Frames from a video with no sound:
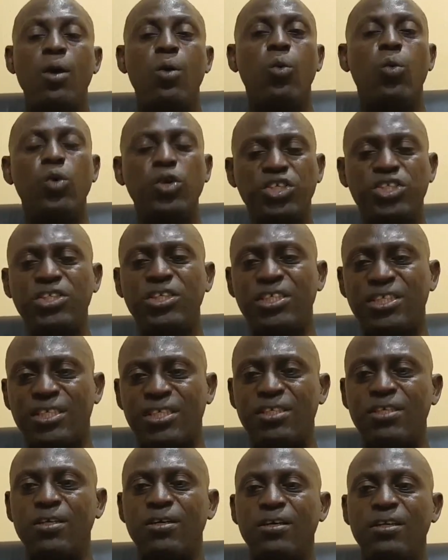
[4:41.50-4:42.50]
which
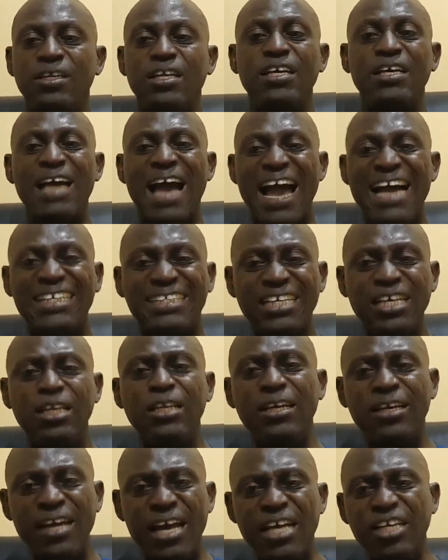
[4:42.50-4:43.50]
is the
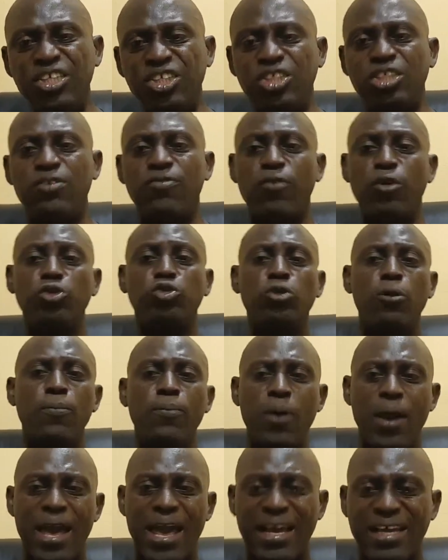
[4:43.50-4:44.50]
ideal range for
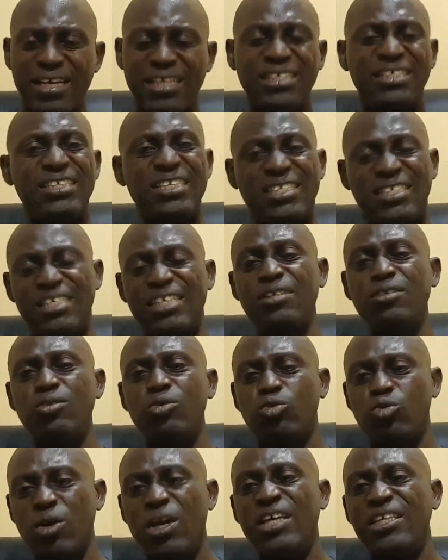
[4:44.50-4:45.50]
jumbo egg is 16
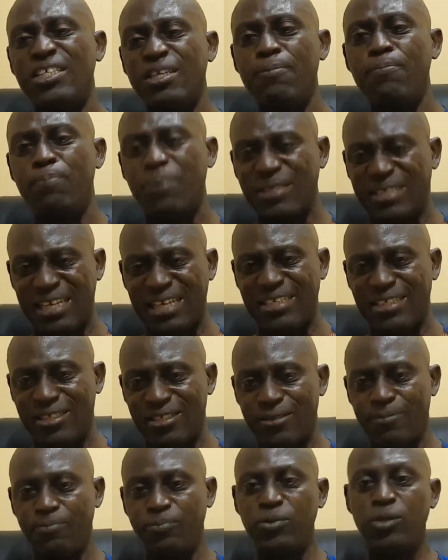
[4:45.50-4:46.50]
to 18%.
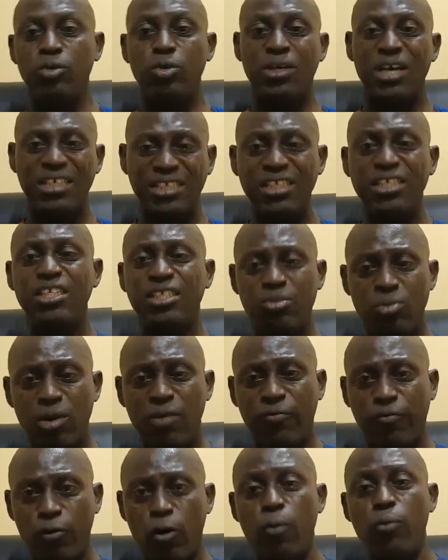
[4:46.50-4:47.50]
You can see this one
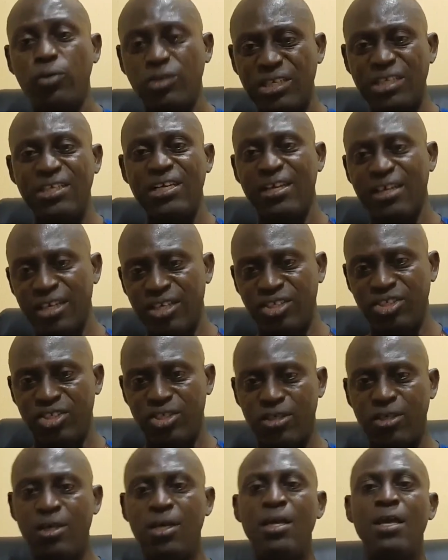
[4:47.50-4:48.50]
falls within the range.
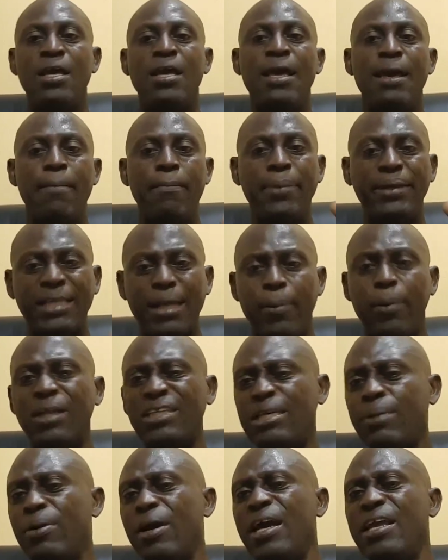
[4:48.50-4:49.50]

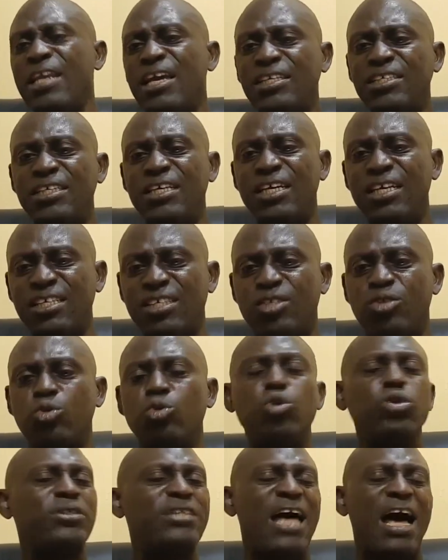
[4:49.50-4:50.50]
Metabolizable energy is
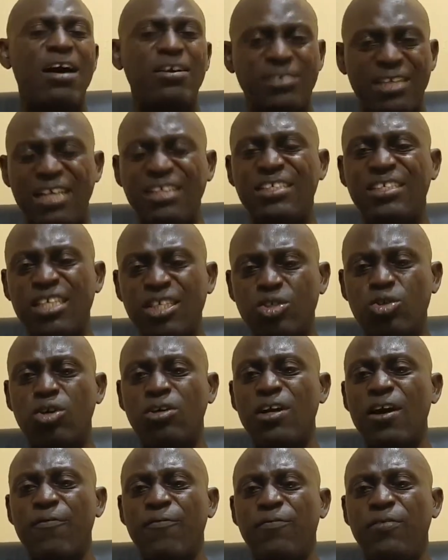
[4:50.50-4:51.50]

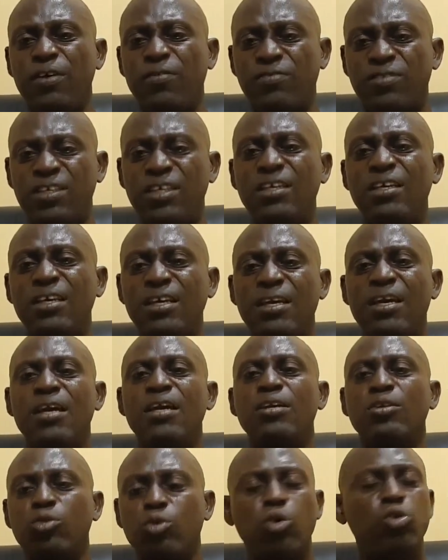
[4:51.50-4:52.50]
2,650
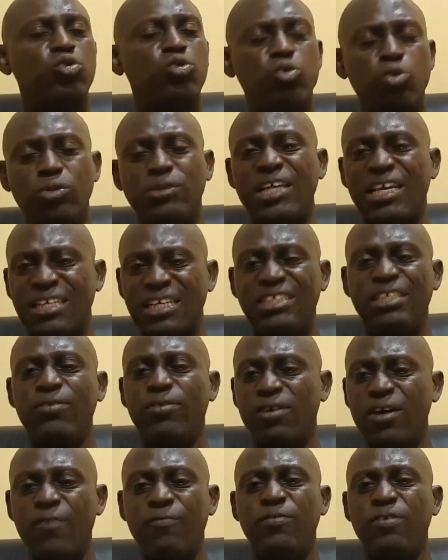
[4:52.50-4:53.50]
to
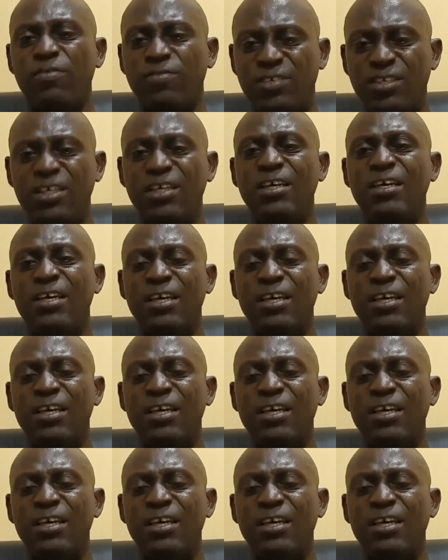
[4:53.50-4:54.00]
2,750